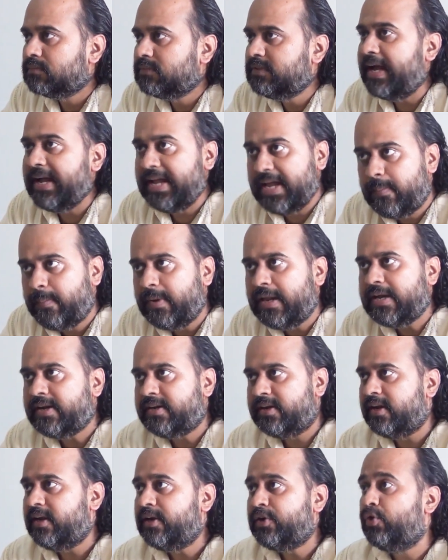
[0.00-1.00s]
The
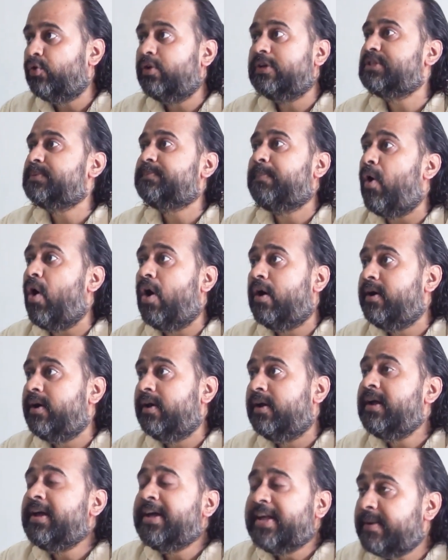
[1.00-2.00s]
ability to
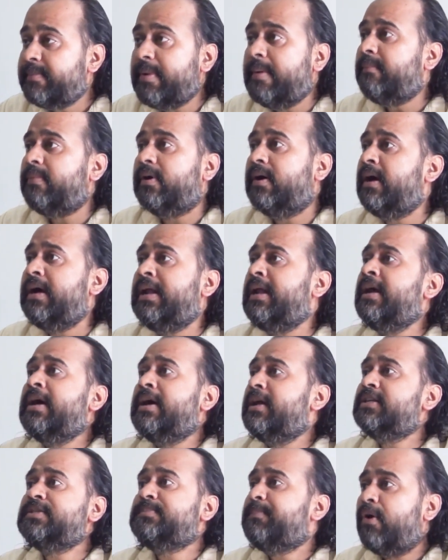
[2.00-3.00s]
respond. Remember,
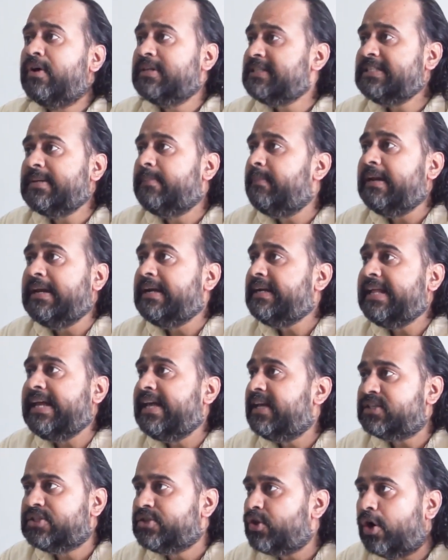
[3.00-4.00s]

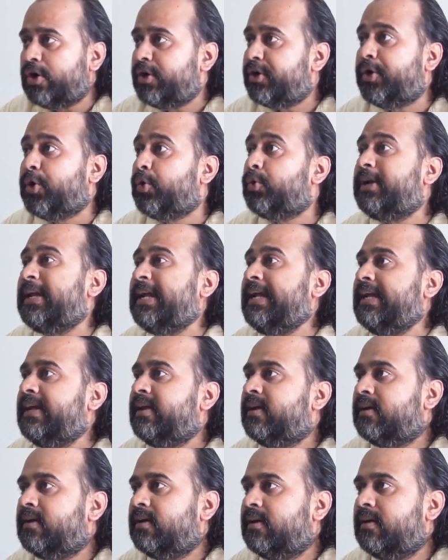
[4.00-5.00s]
responsibility is not
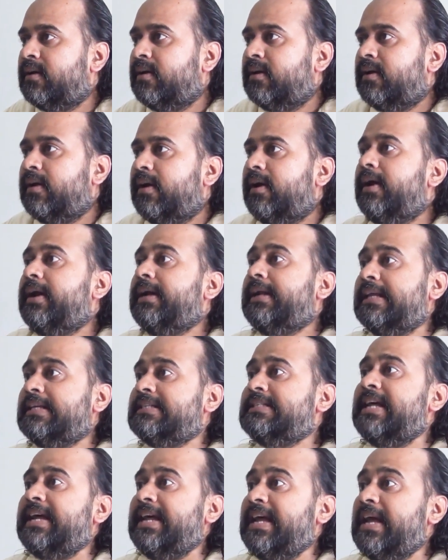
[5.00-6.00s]
duty, it
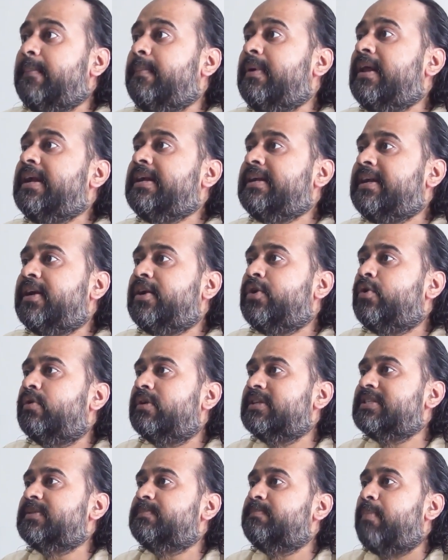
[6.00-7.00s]
is the ability to
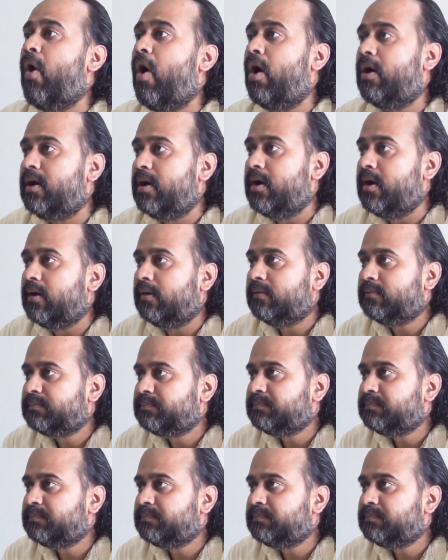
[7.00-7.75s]
respond.